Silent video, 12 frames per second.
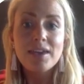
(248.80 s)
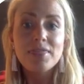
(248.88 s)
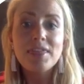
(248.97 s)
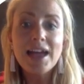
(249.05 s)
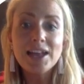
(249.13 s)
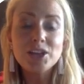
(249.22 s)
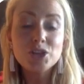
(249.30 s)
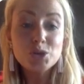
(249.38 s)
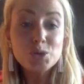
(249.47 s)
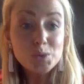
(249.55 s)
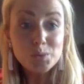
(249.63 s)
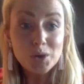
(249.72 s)
then
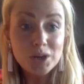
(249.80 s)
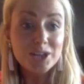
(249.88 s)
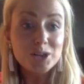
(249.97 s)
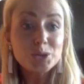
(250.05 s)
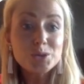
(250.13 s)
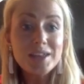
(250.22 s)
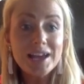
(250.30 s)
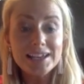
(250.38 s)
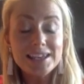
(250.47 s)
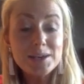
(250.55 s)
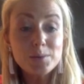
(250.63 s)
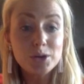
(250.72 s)
you would want to include that
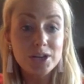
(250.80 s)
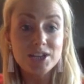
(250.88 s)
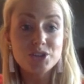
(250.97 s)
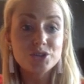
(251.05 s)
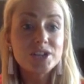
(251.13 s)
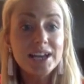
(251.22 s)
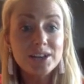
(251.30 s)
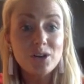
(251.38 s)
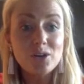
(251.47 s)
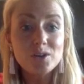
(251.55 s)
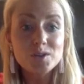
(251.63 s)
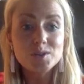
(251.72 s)
keyword in your
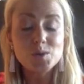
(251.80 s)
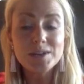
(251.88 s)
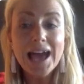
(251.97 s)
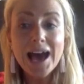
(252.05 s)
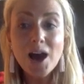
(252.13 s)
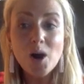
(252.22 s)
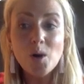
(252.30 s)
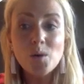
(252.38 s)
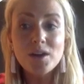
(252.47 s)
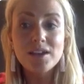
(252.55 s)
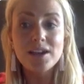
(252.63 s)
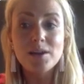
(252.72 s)
title. So
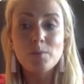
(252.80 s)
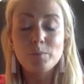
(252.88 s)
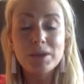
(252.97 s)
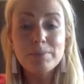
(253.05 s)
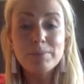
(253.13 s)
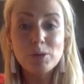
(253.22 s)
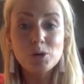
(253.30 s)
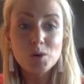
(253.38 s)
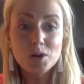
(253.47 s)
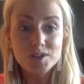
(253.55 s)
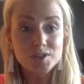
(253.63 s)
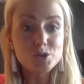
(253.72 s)
now people who
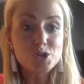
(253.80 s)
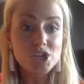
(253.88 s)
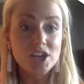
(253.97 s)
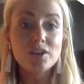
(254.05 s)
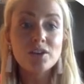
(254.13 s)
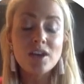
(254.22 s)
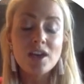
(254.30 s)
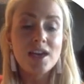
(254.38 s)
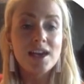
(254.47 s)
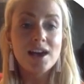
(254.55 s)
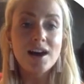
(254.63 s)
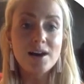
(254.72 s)
are searching
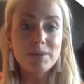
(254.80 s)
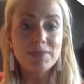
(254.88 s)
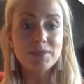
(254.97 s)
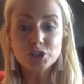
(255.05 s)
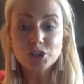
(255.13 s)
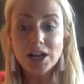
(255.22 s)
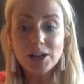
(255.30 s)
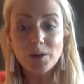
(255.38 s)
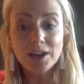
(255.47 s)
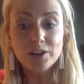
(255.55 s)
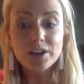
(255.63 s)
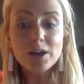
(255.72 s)
in the Toronto
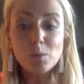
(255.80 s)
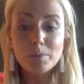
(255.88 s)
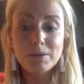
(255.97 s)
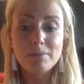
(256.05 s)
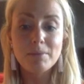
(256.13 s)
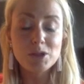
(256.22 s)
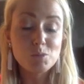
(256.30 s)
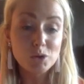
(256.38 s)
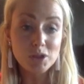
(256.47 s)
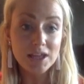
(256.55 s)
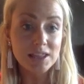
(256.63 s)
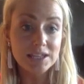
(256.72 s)
area will be much
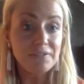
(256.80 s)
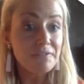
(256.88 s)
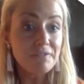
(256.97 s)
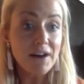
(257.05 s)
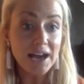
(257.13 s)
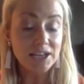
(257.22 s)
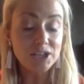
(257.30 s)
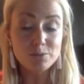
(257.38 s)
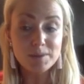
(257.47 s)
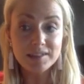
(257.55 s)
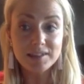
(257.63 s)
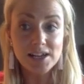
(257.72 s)
more likely to find your
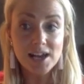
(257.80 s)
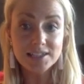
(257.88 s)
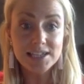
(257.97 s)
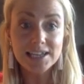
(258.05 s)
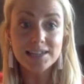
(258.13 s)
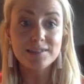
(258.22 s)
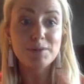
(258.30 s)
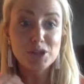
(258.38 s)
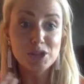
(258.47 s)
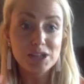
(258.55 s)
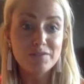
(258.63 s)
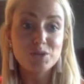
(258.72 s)
piece of content,
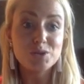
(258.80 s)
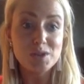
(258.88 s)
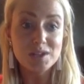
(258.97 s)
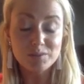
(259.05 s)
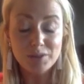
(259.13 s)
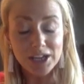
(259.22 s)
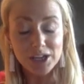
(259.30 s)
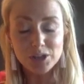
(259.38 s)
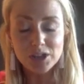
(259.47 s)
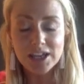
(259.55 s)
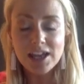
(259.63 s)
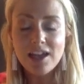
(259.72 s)
especially if you do this
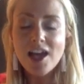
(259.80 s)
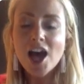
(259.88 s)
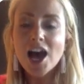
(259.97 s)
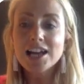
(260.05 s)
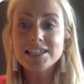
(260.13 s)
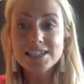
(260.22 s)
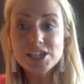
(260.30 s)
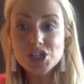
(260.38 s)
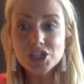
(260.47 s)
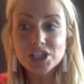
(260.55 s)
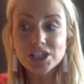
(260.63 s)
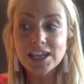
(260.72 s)
regularly.
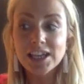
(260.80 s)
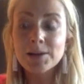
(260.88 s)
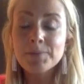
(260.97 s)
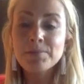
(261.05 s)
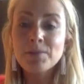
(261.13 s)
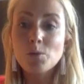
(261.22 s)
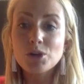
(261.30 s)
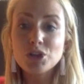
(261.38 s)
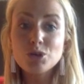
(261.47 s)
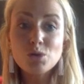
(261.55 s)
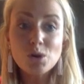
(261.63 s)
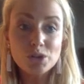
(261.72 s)
Additionally, when
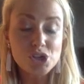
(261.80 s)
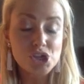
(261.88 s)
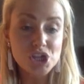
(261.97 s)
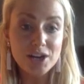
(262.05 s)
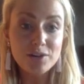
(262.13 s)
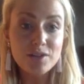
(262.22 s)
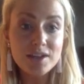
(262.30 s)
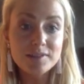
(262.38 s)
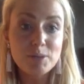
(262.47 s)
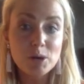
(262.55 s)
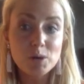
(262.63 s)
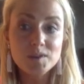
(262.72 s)
you go to share this
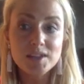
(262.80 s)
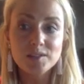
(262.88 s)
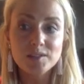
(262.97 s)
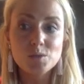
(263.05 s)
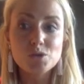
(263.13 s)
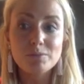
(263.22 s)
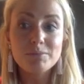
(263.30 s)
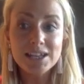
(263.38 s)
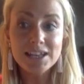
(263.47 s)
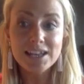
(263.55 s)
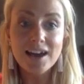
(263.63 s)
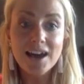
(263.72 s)
post on social
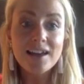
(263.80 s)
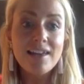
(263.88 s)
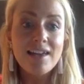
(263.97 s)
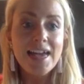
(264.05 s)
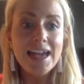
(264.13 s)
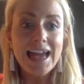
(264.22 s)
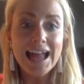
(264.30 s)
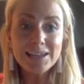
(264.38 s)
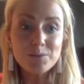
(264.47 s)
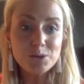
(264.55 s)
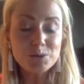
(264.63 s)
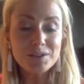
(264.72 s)
media,
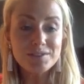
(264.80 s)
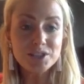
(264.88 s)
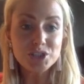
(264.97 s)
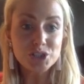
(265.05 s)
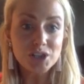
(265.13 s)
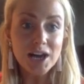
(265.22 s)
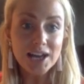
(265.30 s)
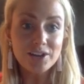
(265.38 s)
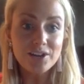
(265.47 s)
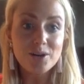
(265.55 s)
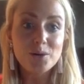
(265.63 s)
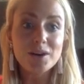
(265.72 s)
anyone who lives in
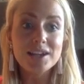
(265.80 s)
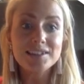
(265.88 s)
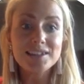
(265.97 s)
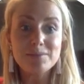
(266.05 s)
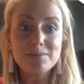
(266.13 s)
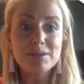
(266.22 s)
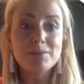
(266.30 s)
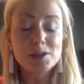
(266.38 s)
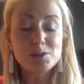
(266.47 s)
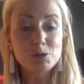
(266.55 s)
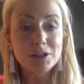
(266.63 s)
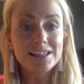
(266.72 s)
Toronto is going to be
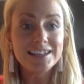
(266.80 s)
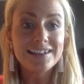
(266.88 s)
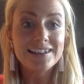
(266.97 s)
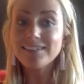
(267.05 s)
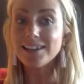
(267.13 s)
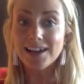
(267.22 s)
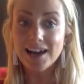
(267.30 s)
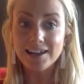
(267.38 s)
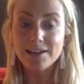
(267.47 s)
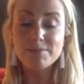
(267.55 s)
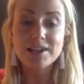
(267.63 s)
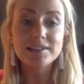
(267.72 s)
much more likely to click on
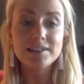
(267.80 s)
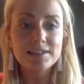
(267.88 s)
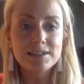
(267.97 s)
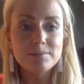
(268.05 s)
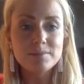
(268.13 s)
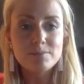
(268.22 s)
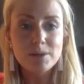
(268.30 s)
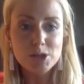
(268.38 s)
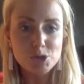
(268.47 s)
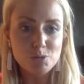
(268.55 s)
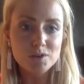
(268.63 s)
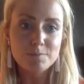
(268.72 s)
it because it seems
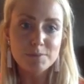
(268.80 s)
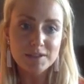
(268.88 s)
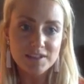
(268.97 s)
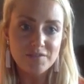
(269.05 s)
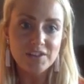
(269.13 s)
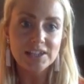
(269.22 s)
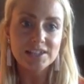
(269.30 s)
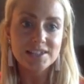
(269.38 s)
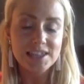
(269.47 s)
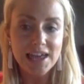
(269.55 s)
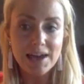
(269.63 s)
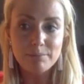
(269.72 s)
much more specific
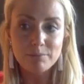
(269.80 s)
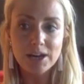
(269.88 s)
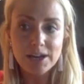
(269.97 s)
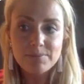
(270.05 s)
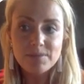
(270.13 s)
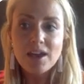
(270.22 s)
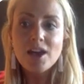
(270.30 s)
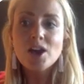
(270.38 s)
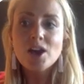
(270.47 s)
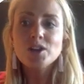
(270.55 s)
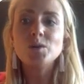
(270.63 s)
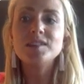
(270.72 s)
to them, right?
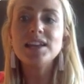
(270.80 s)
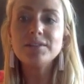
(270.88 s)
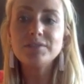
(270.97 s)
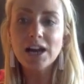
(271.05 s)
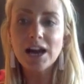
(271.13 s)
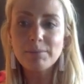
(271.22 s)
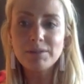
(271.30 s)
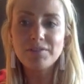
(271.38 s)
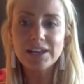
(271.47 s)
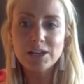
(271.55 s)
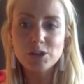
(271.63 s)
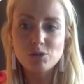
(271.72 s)
So instead of common
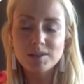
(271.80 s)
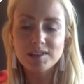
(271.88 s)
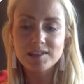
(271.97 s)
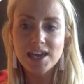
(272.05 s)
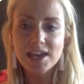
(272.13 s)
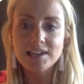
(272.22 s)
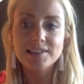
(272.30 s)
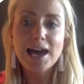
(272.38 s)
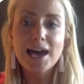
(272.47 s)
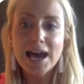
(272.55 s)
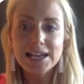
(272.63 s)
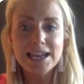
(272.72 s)
financial mistakes
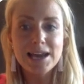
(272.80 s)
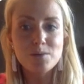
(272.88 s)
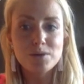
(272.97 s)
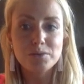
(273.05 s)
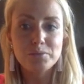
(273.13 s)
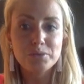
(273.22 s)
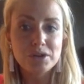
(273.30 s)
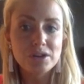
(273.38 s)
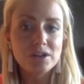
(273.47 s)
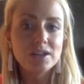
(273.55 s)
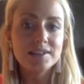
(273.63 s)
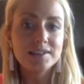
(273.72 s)
high net worth
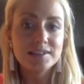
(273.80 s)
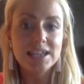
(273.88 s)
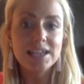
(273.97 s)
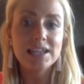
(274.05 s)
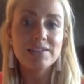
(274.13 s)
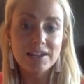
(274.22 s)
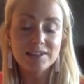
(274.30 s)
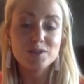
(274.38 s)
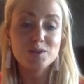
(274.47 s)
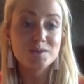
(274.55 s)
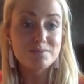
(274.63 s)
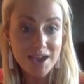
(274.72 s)
real estate
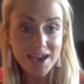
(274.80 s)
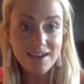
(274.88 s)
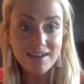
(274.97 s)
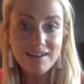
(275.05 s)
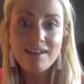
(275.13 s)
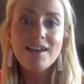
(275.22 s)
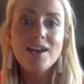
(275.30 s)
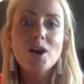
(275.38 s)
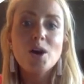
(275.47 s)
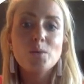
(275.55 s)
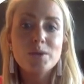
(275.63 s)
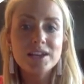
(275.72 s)
investors make,
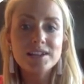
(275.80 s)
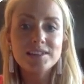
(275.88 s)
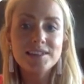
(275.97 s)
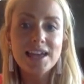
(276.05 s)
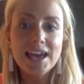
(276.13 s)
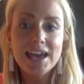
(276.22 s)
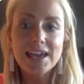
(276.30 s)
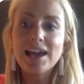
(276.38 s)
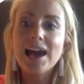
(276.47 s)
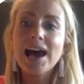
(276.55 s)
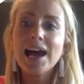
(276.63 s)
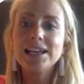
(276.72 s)
we could say
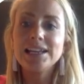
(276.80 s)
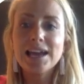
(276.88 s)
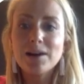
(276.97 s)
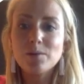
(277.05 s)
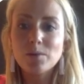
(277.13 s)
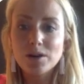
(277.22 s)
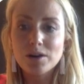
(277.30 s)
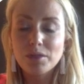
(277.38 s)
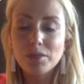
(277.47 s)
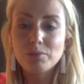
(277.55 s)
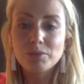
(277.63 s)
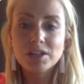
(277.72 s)
high net
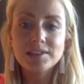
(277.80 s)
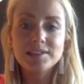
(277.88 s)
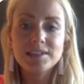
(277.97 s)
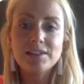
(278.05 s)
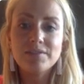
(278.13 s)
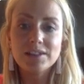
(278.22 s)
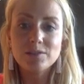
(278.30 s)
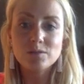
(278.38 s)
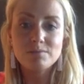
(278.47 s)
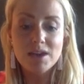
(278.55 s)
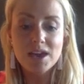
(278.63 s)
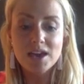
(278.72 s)
worth real estate
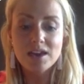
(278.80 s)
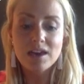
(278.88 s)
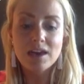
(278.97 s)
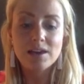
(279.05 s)
investors make,